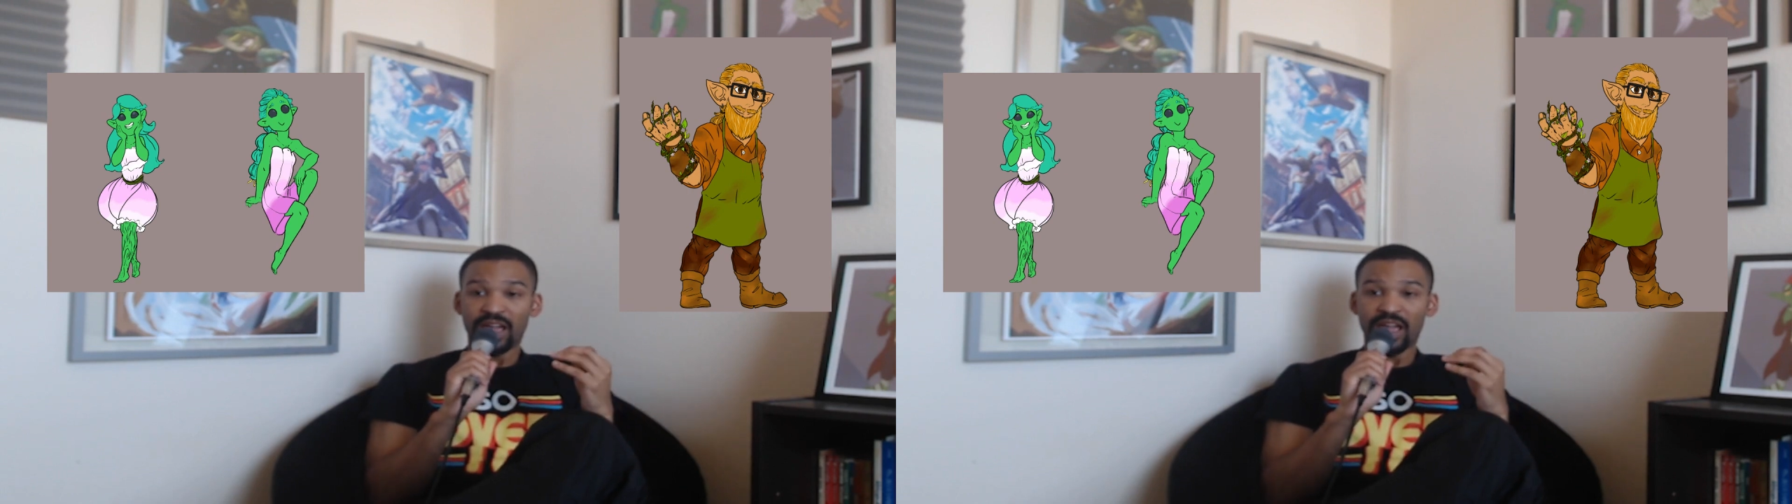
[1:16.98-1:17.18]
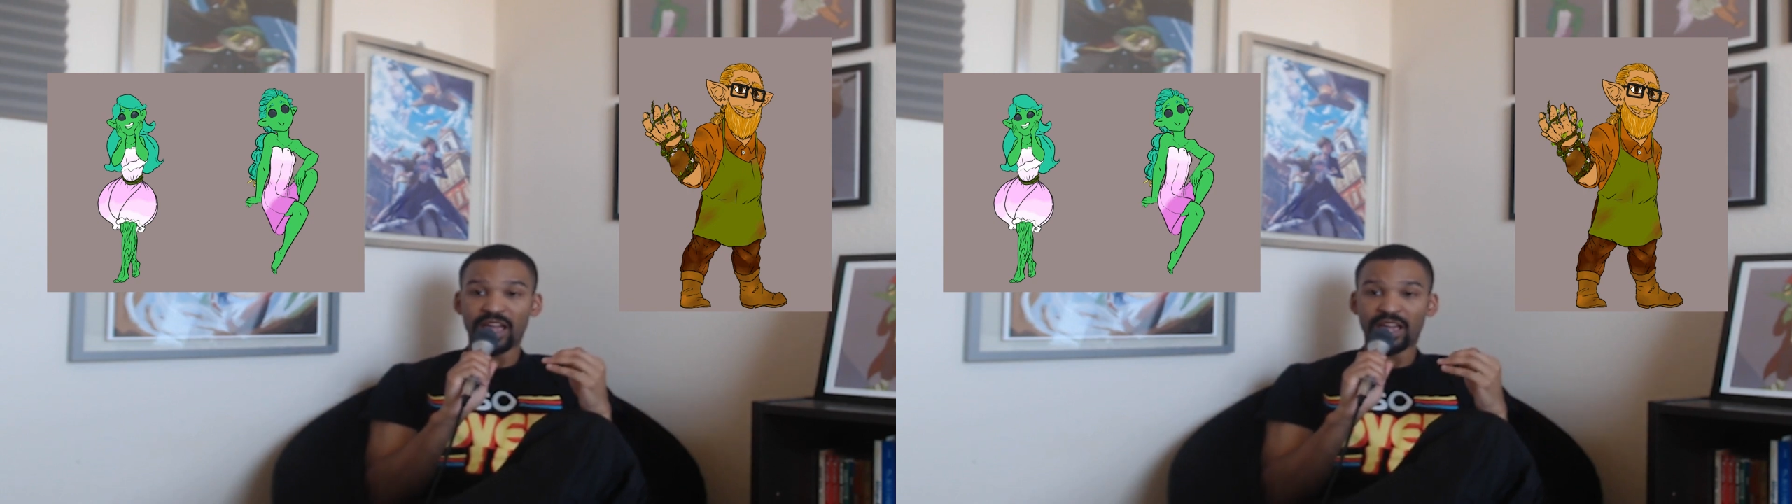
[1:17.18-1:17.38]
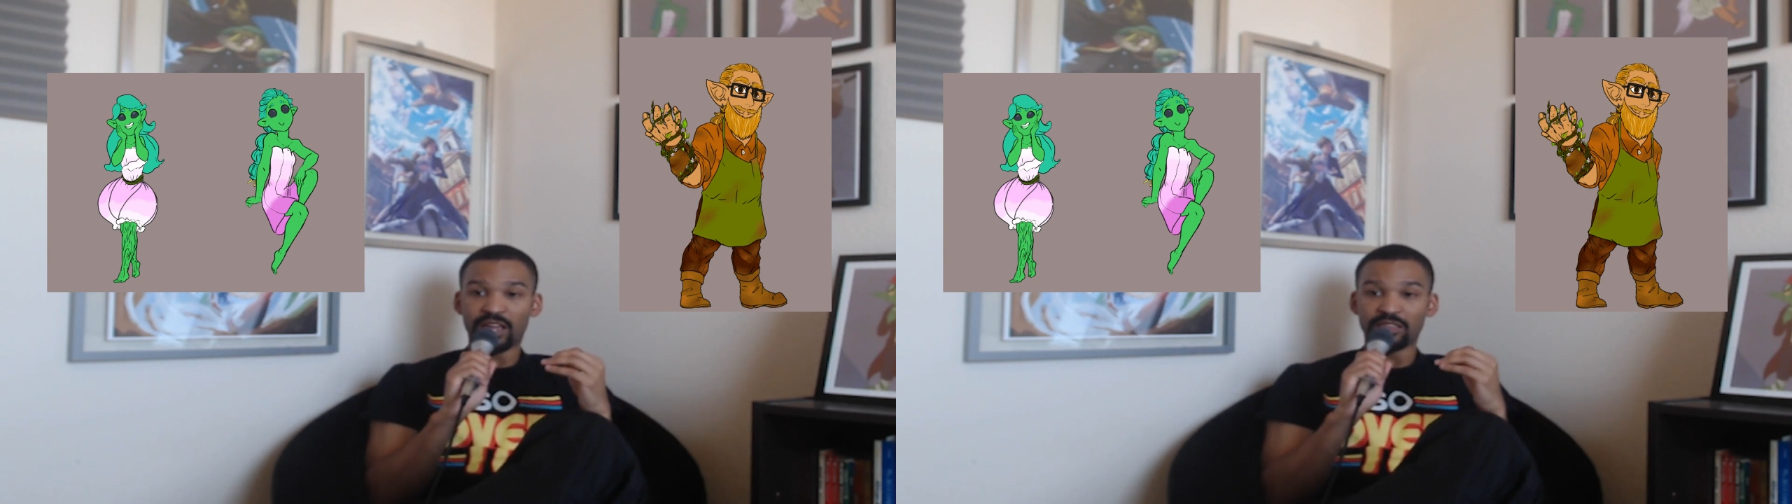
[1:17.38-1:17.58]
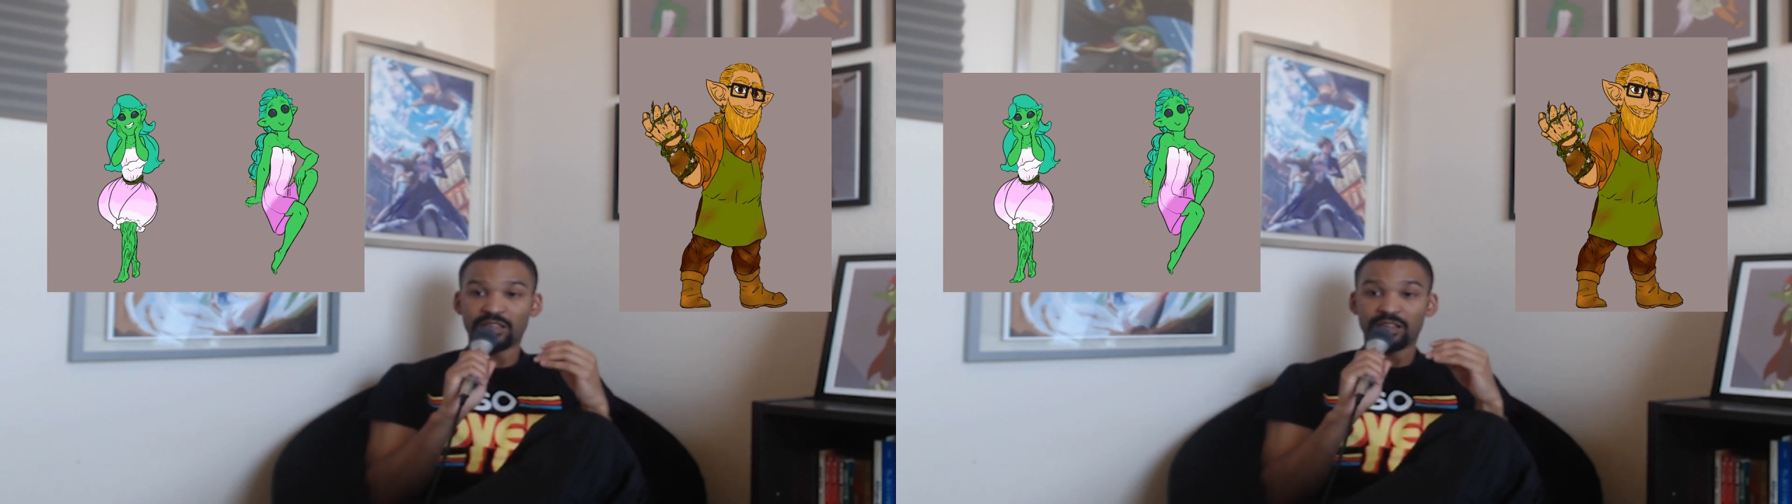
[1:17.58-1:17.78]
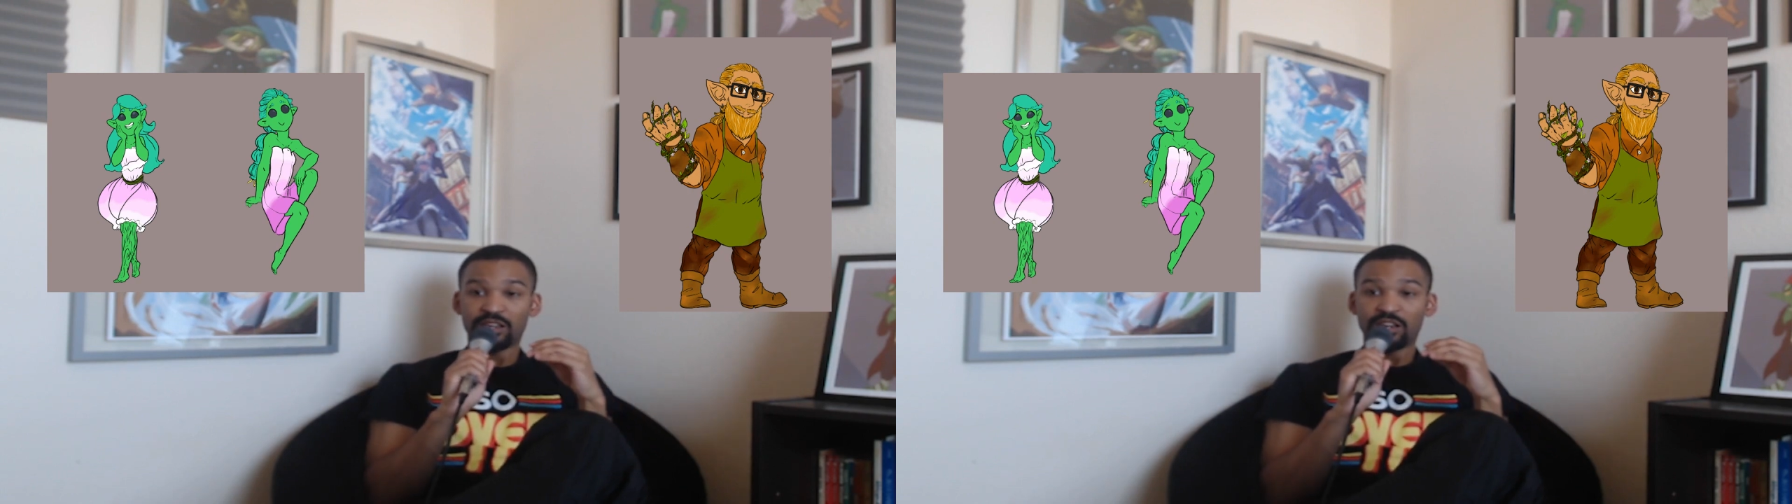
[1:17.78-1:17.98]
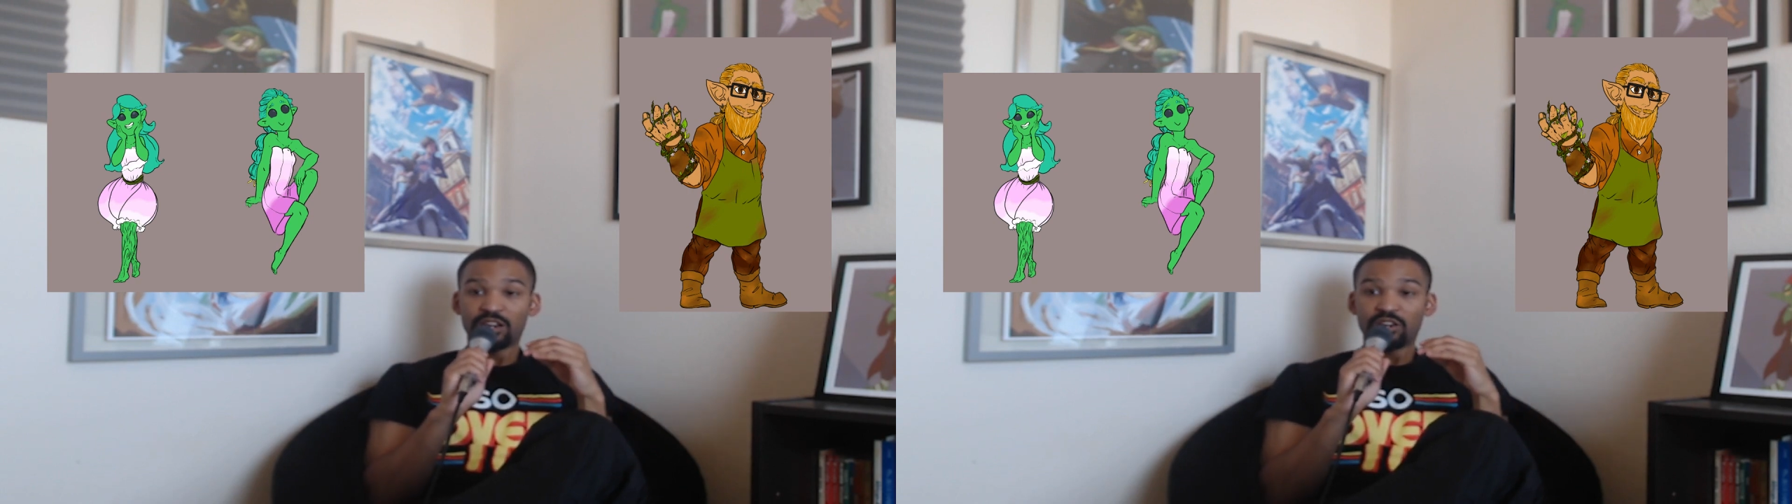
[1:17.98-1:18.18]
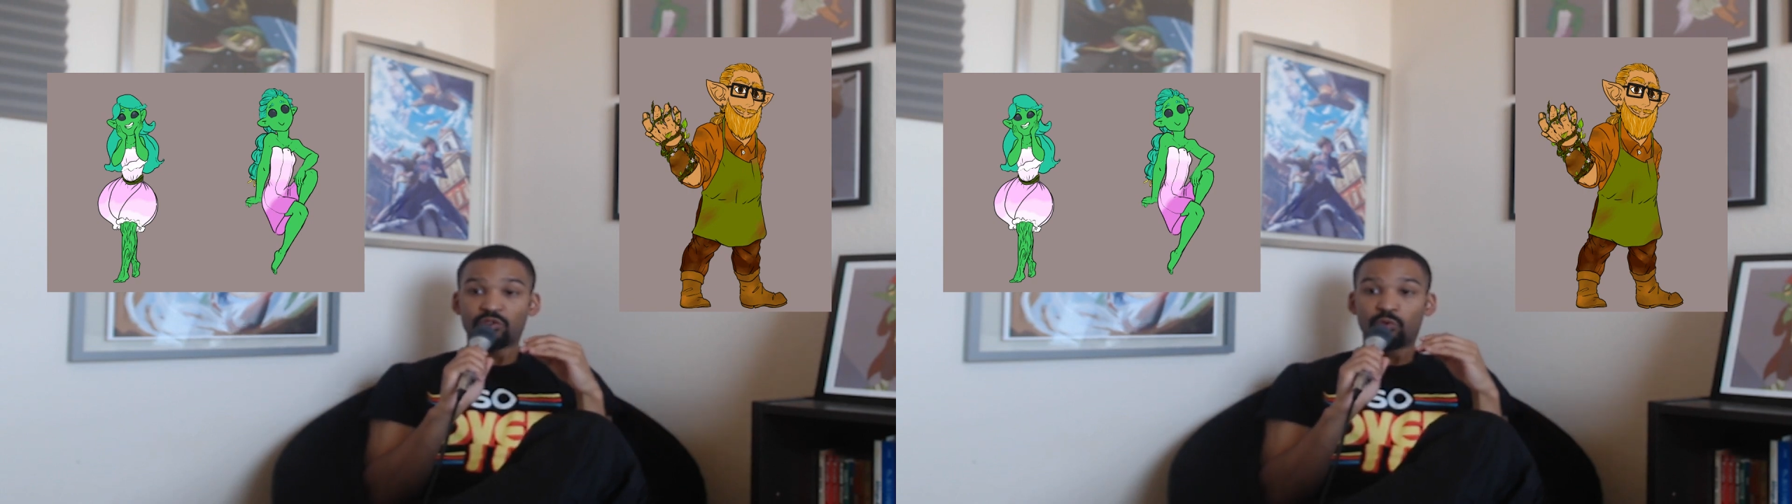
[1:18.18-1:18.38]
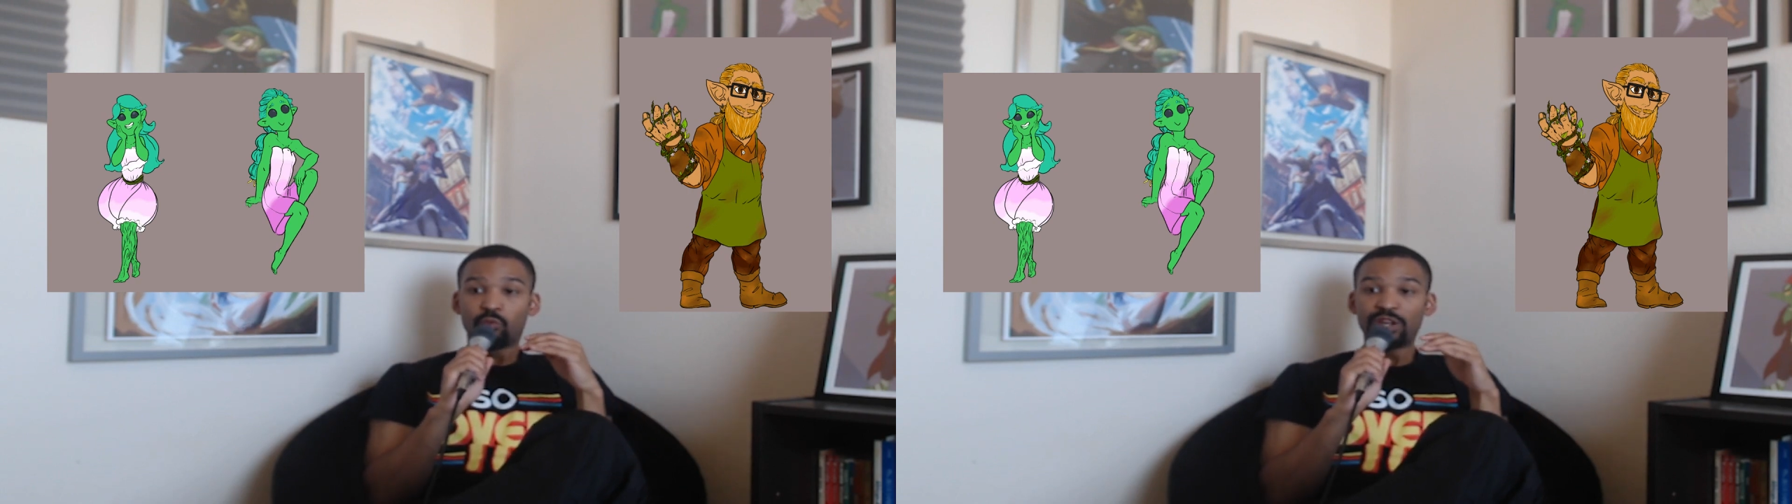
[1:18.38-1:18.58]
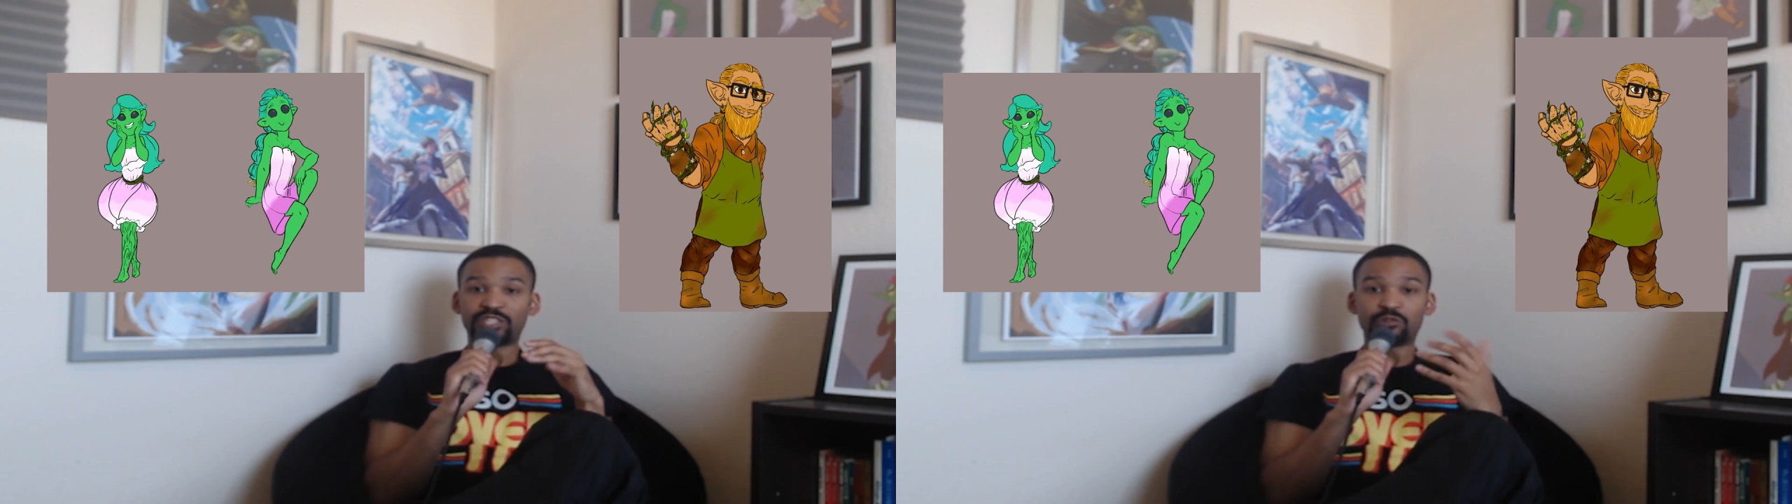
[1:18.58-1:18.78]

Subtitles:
And when